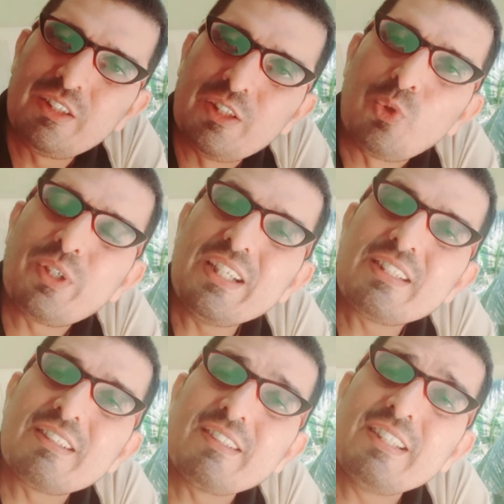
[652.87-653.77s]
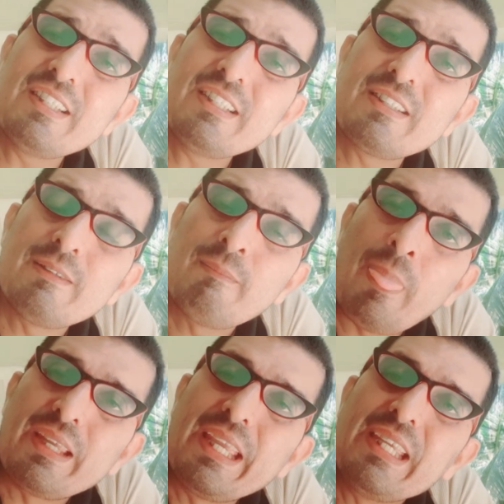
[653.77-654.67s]
You can create
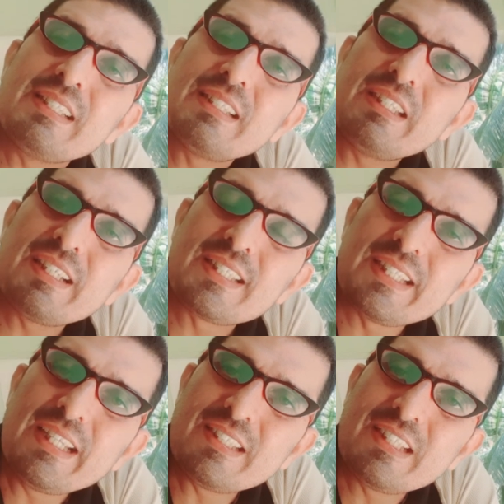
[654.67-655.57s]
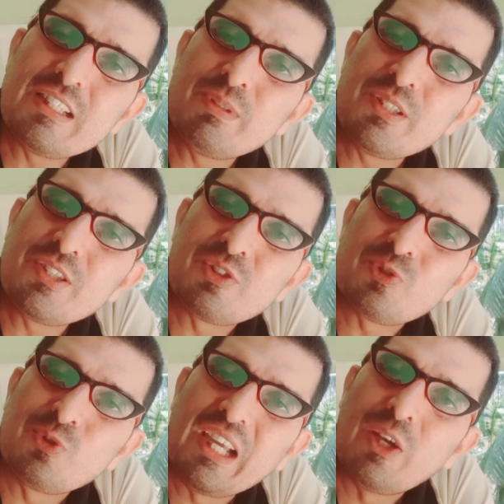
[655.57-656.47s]
aesthetic sense in a person
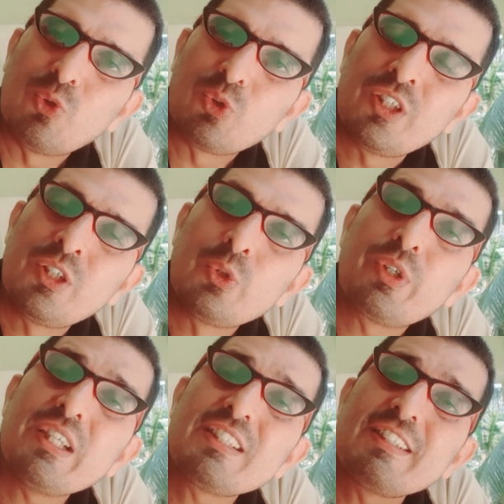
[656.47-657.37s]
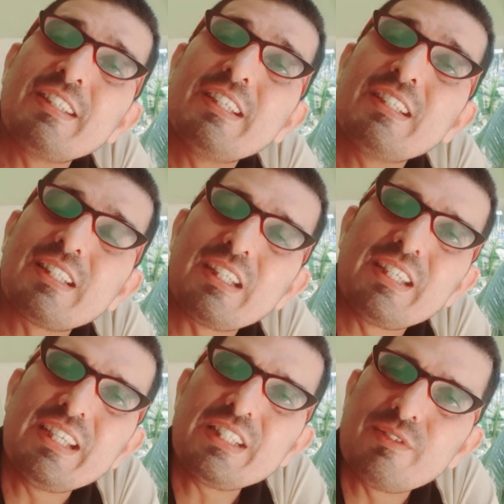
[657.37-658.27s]
through dialogue. You can create
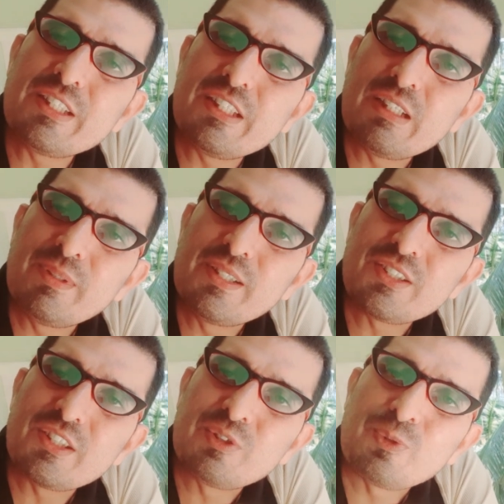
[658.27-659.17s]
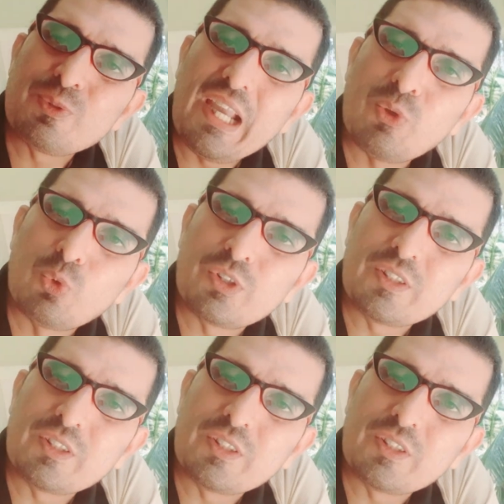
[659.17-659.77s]
creativity in a person through dialogue.